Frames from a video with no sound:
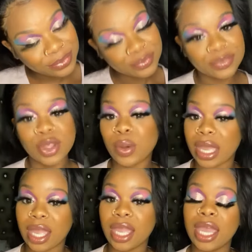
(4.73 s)
Okay,
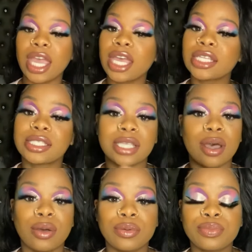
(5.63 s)
so
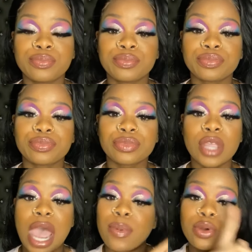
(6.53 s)
I
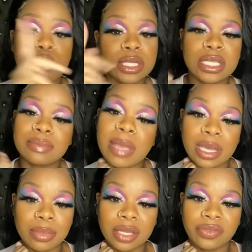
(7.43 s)
recorded this makeup look
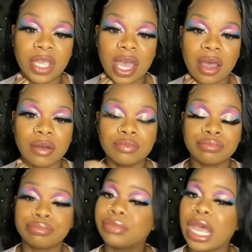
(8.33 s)
for y'all.
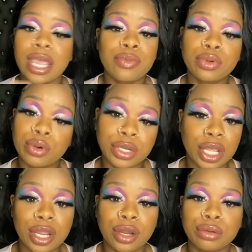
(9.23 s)
I ain't record the hair.